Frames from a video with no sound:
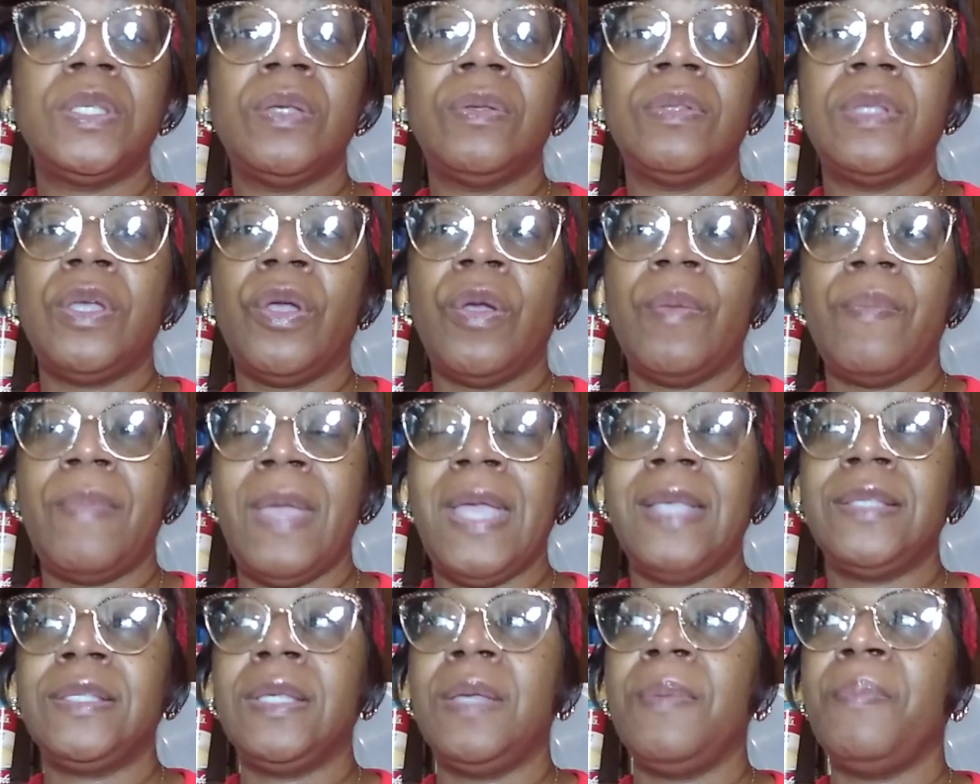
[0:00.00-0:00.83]
sealed. They're
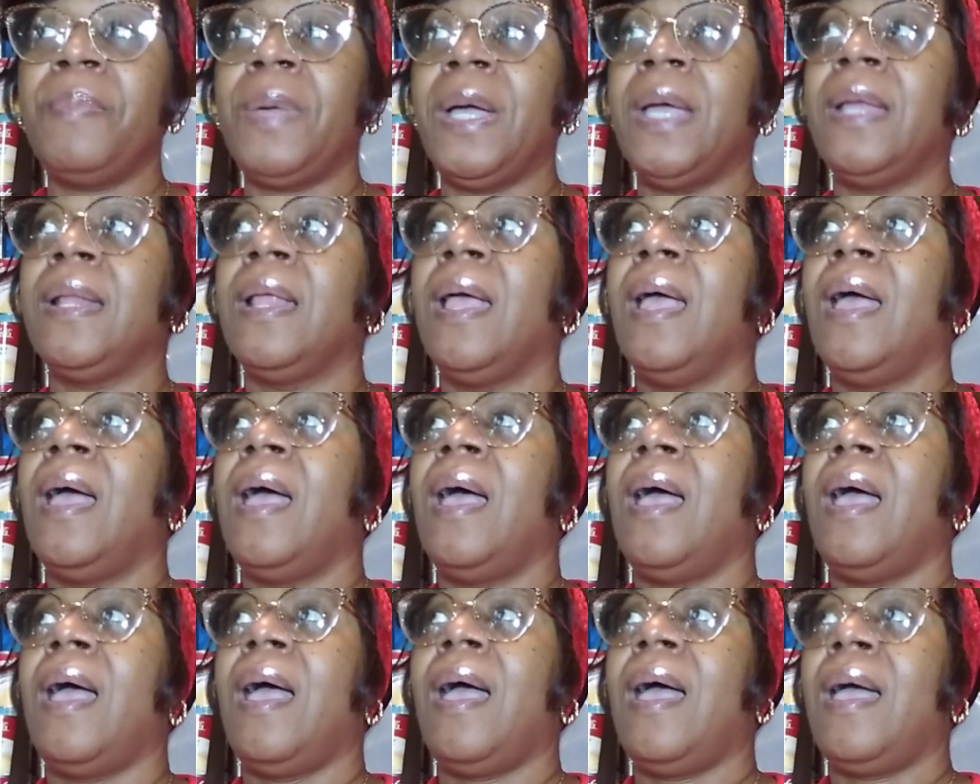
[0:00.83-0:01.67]
amazing. But
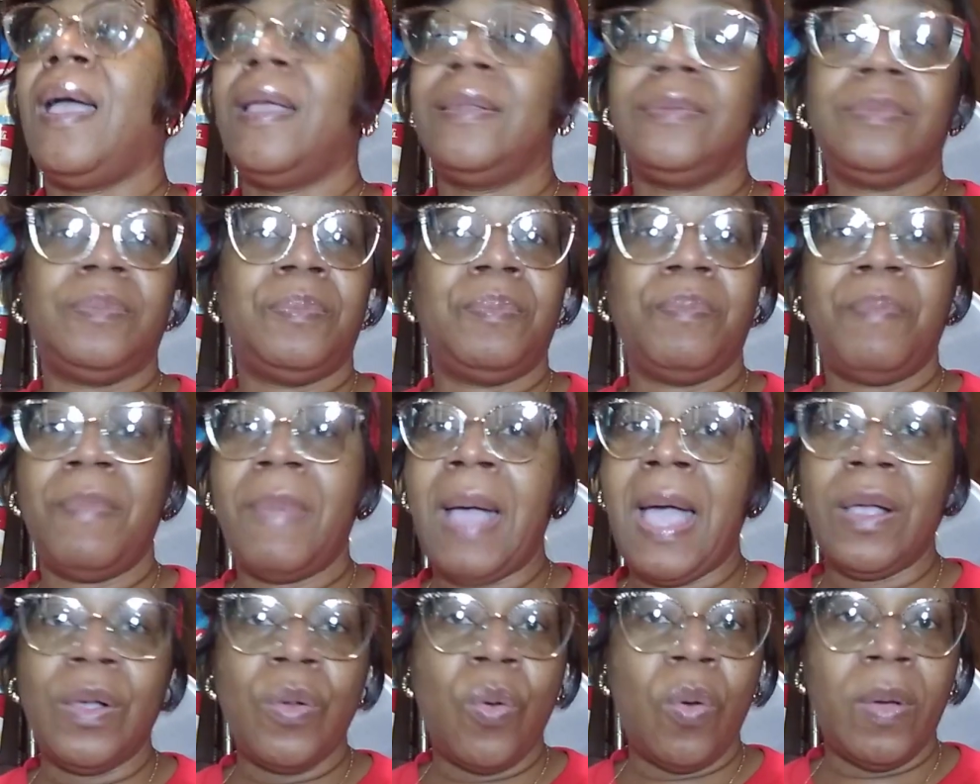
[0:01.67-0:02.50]

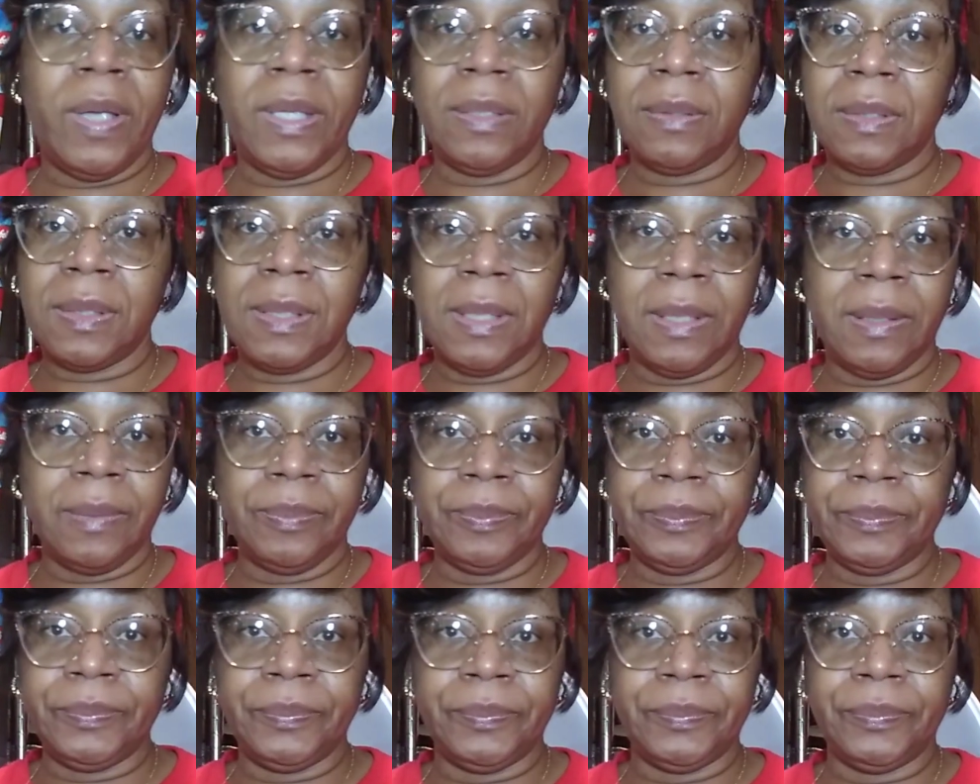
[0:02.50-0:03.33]
my coin said,
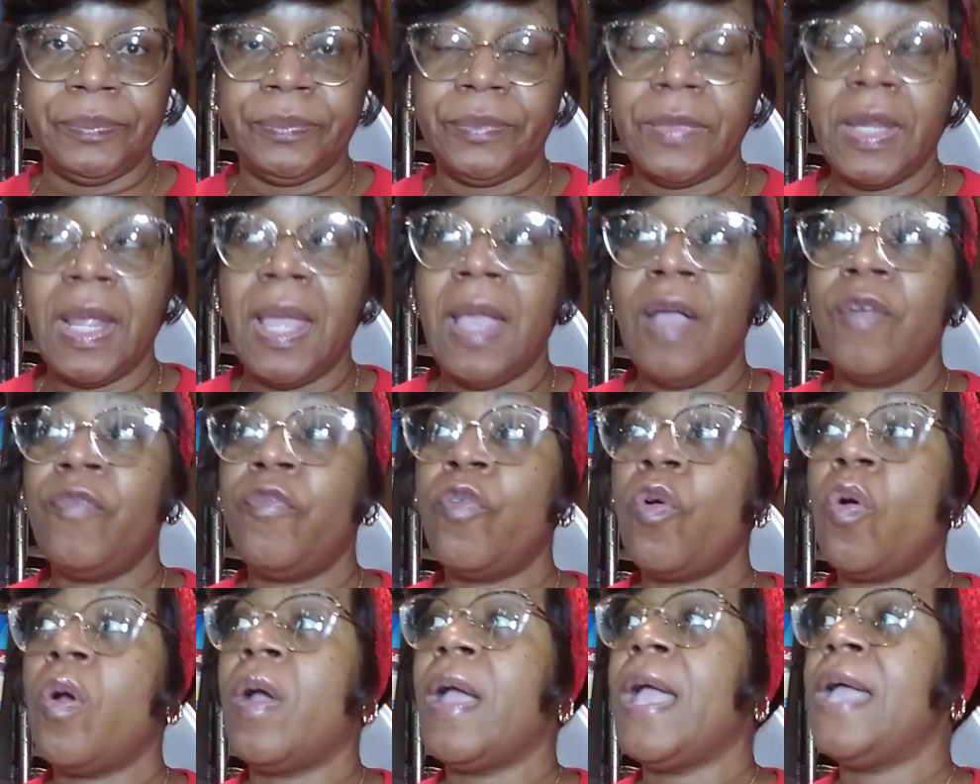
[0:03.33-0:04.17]

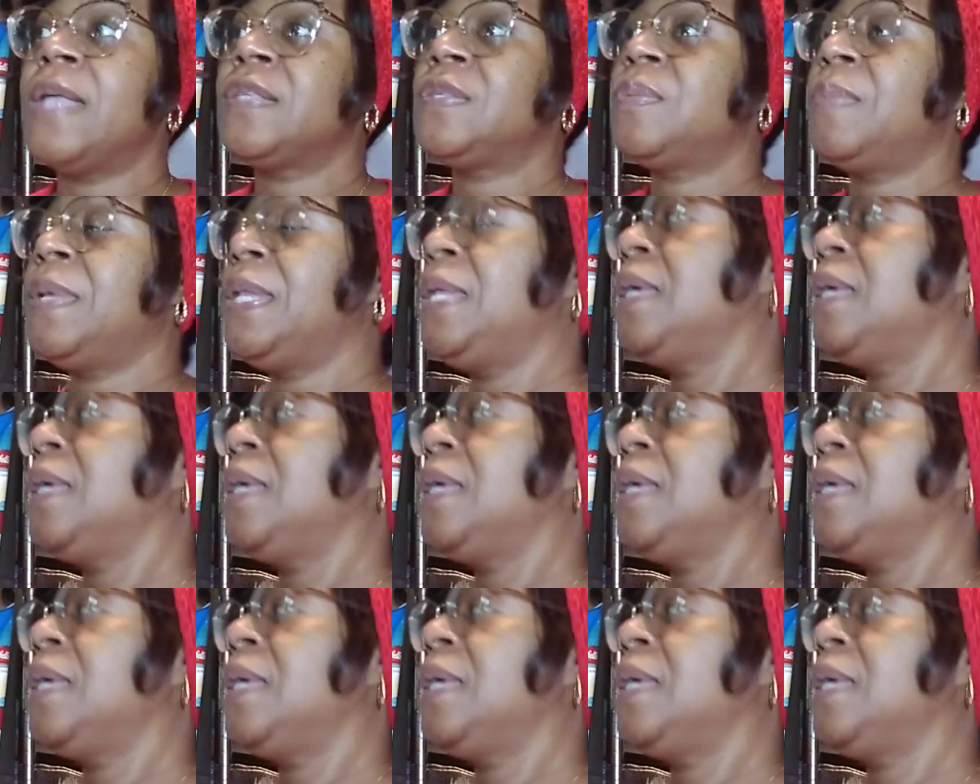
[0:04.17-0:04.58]
for as